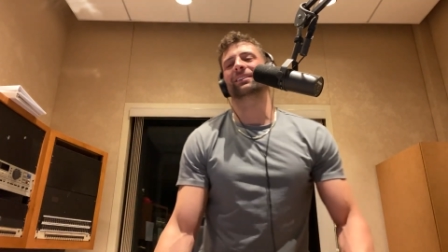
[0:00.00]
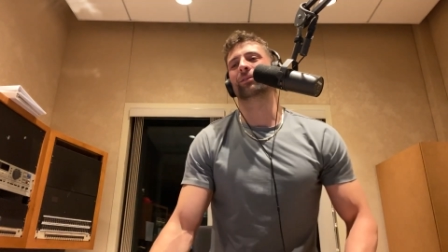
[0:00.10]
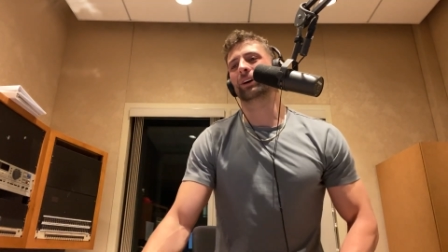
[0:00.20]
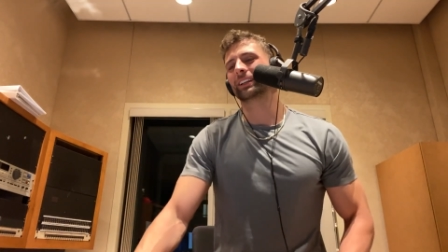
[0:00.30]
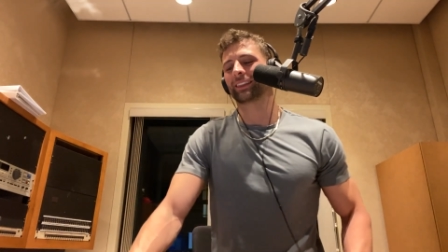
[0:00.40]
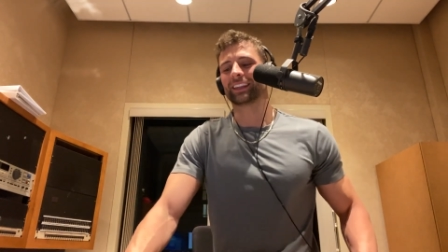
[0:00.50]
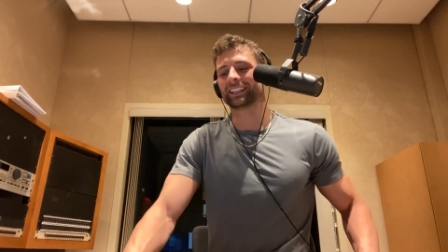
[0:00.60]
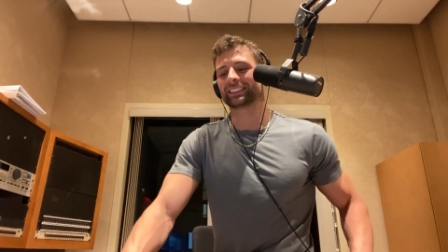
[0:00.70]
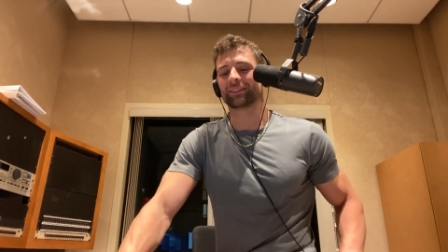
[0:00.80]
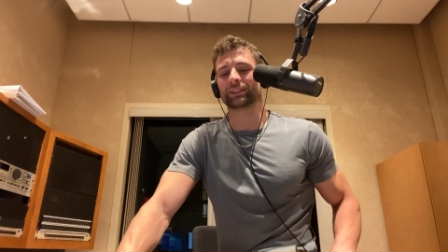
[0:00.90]
what
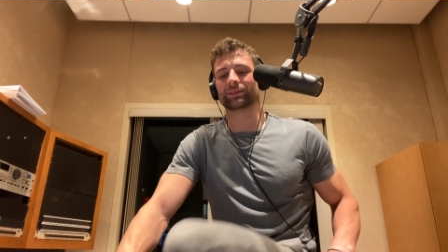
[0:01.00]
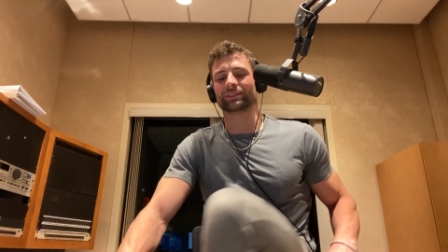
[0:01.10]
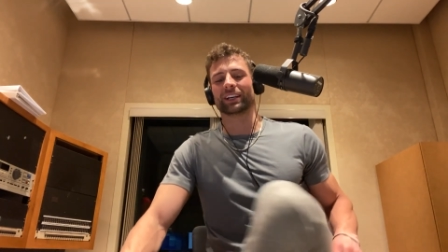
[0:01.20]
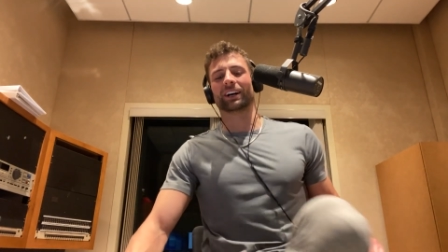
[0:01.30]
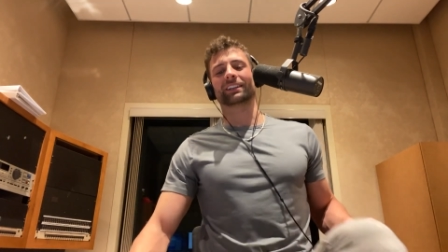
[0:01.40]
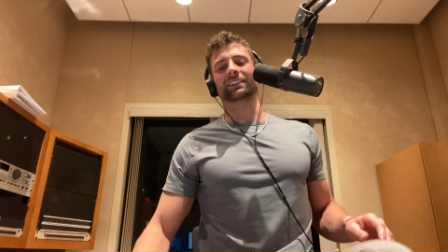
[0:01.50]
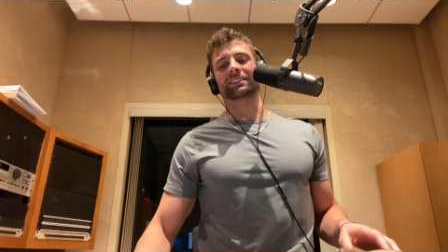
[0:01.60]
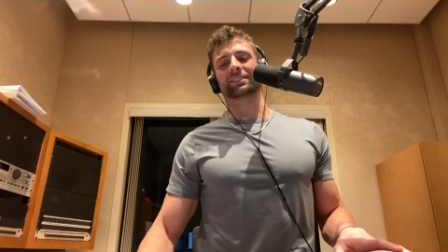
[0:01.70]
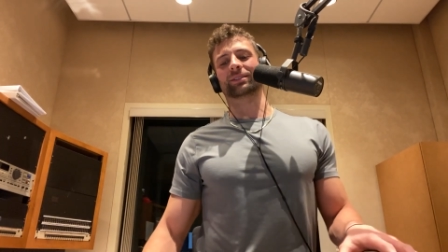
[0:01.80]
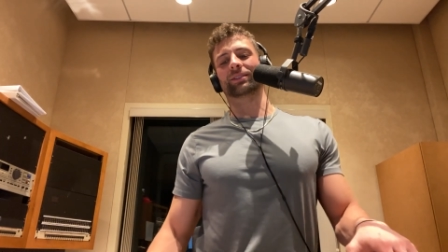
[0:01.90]
things have you done in
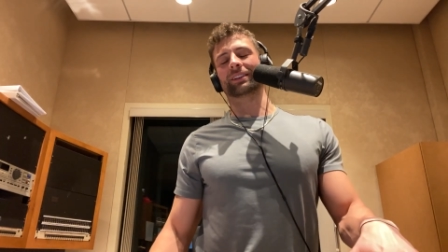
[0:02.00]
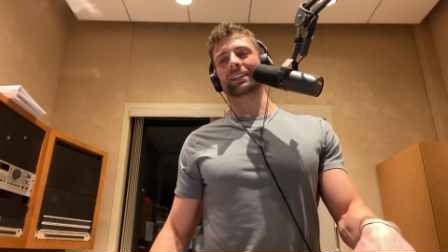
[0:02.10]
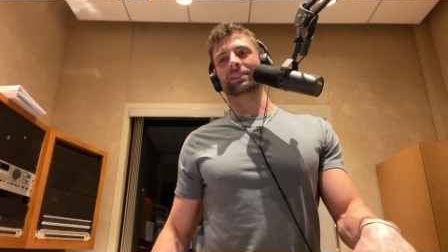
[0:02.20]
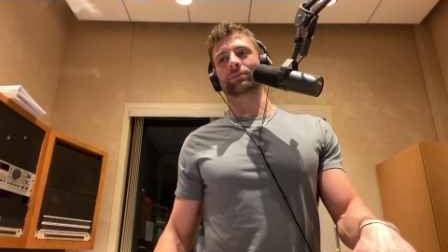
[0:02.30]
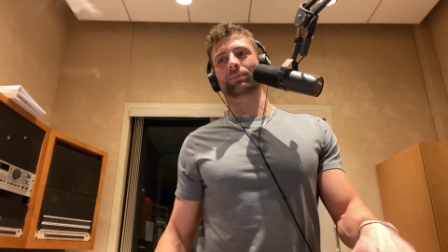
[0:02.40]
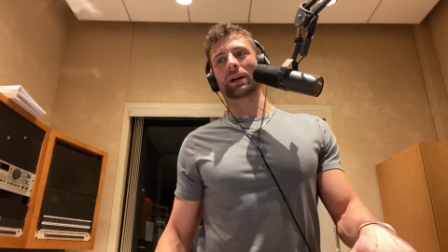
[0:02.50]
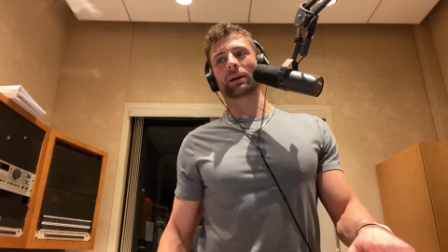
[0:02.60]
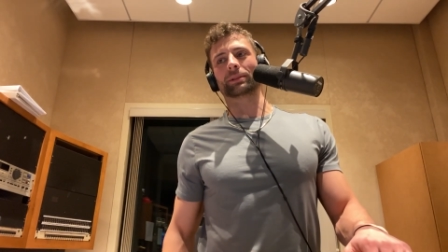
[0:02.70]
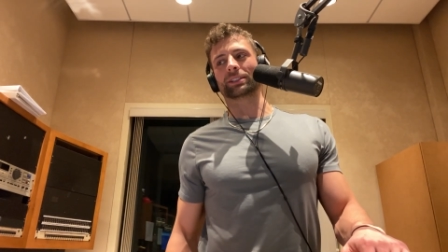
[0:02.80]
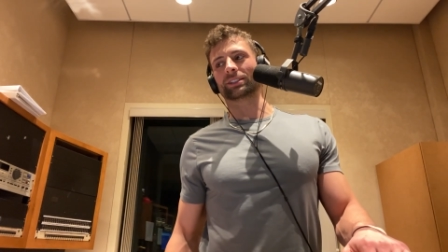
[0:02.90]
the store that you
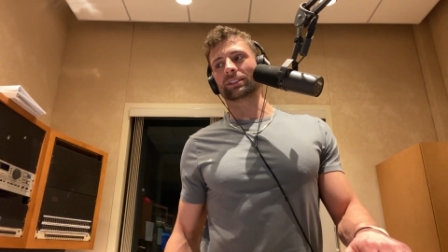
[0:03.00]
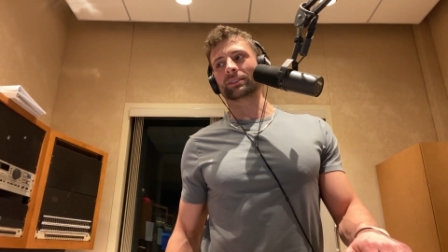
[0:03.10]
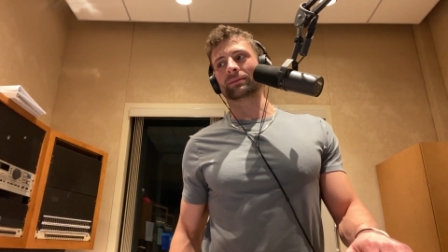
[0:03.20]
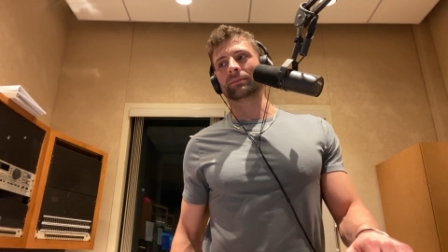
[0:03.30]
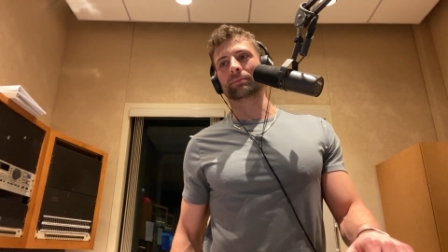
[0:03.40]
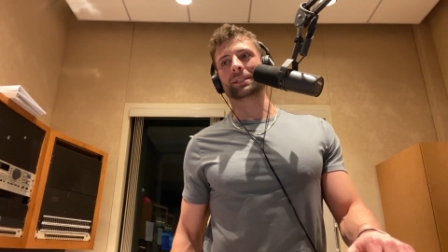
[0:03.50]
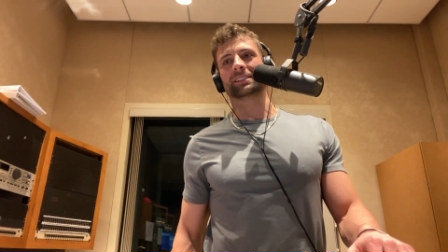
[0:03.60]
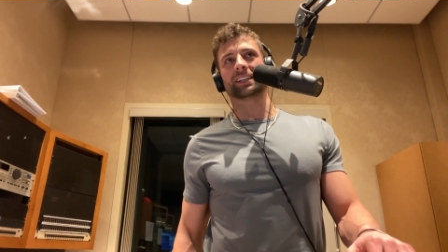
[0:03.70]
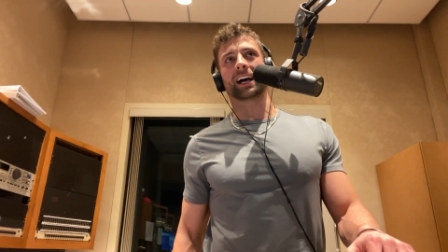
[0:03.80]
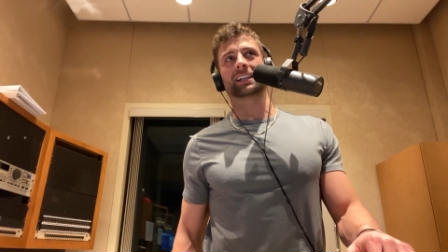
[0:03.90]
probably shouldn't,
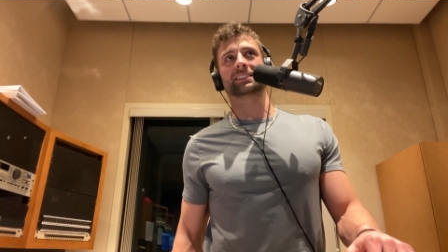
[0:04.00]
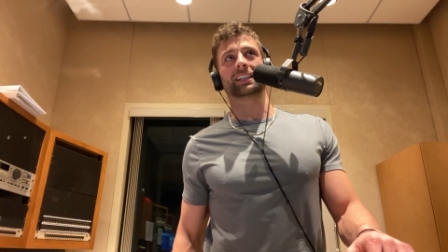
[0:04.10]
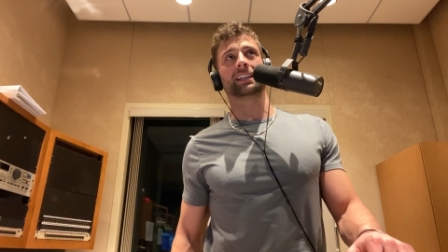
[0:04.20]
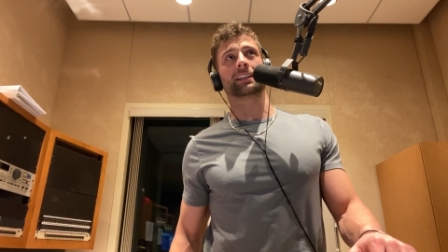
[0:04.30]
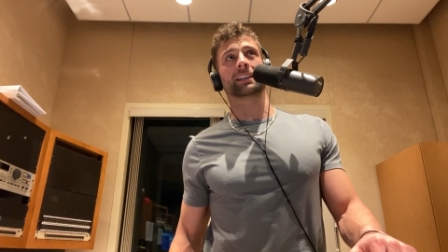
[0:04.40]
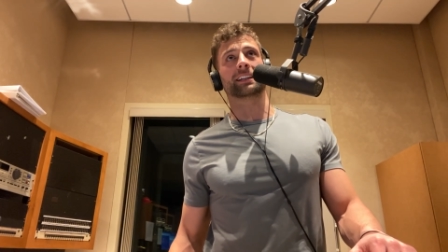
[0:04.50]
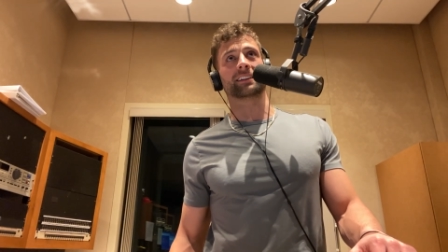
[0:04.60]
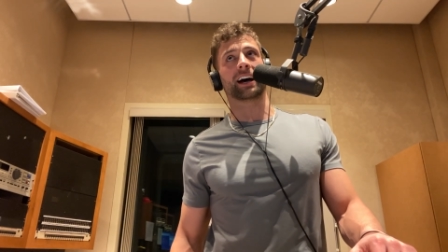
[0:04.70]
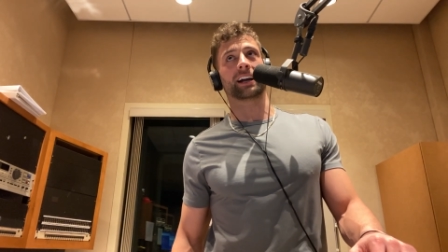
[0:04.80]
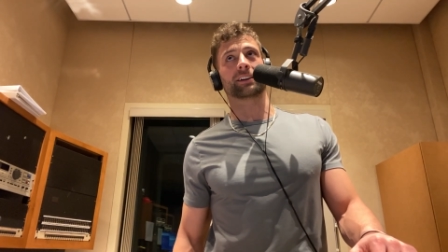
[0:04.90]
besides eat an
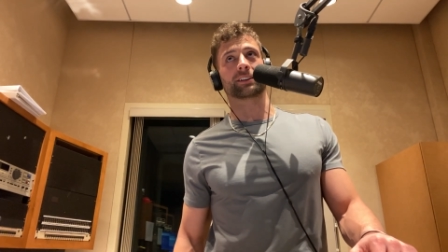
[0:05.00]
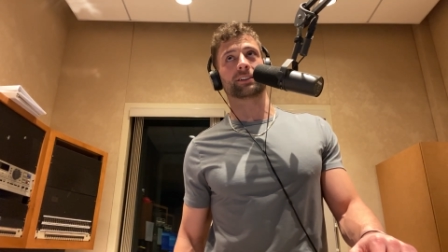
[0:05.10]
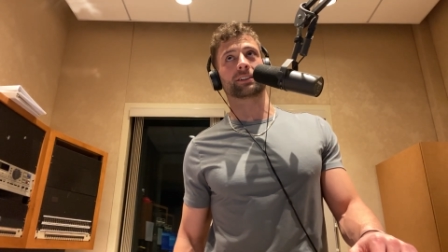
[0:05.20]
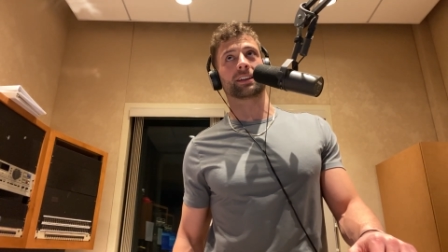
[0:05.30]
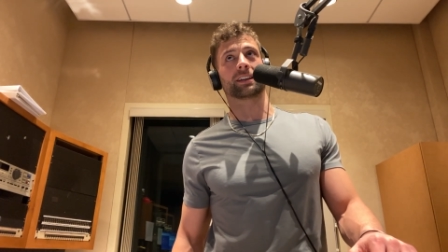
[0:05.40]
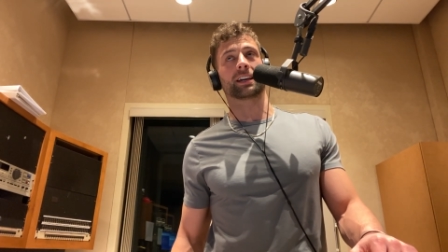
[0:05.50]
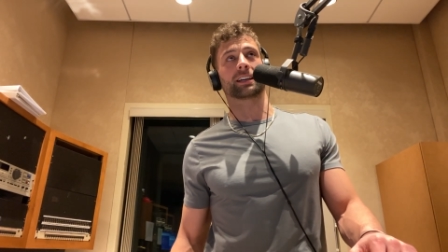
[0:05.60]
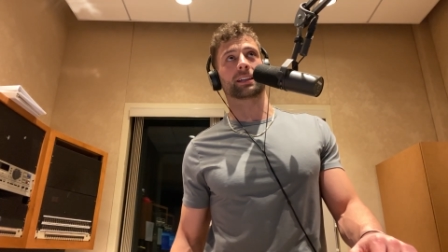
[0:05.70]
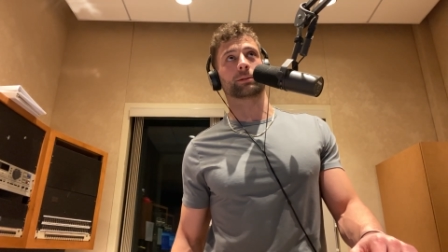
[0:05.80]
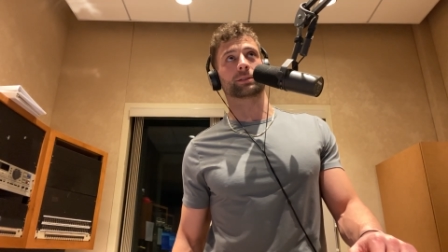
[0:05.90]
entire cookie
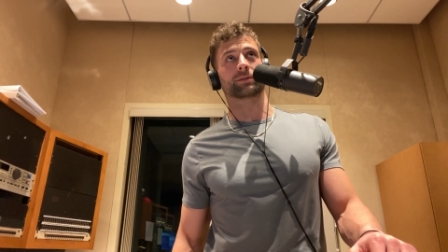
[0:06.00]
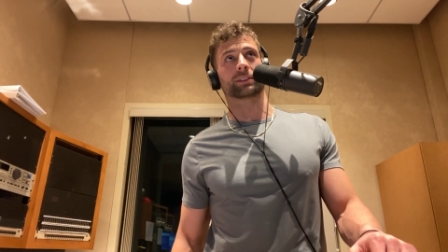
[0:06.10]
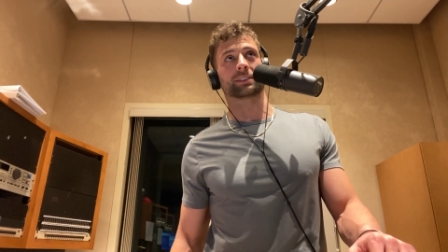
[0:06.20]
cake that was for